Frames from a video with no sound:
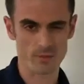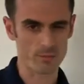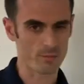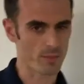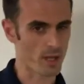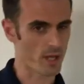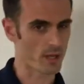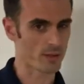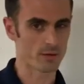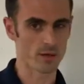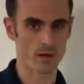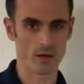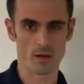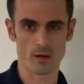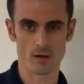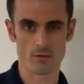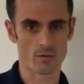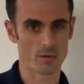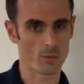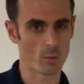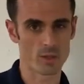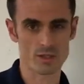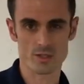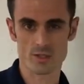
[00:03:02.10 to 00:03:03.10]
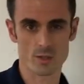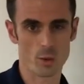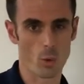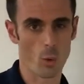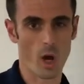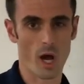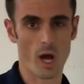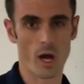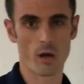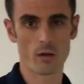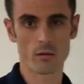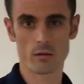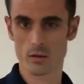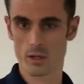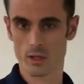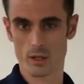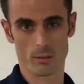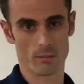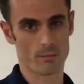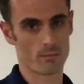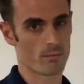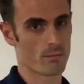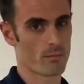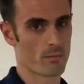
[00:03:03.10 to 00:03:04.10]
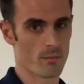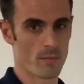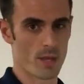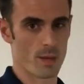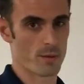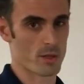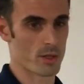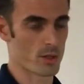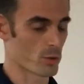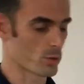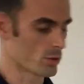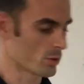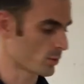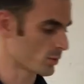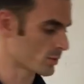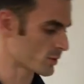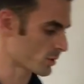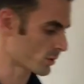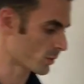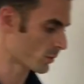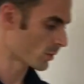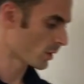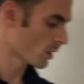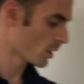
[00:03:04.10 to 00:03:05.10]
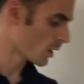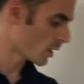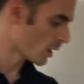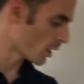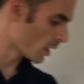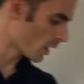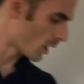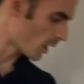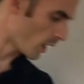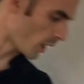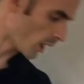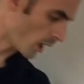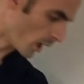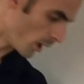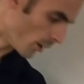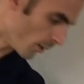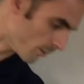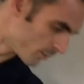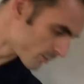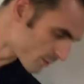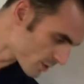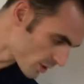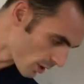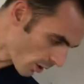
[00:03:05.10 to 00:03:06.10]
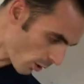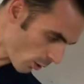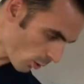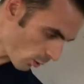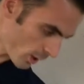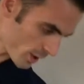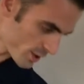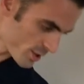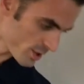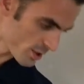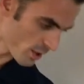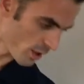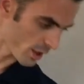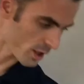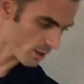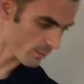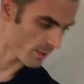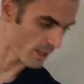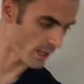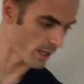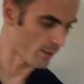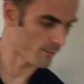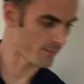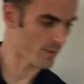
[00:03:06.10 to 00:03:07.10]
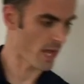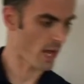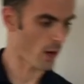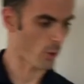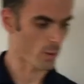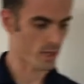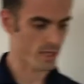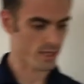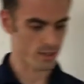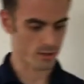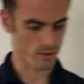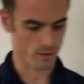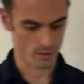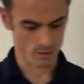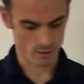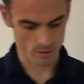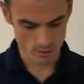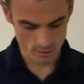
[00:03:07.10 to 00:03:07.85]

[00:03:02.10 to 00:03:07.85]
get pain there every once in a while, and maybe you do too. So let's talk about how we can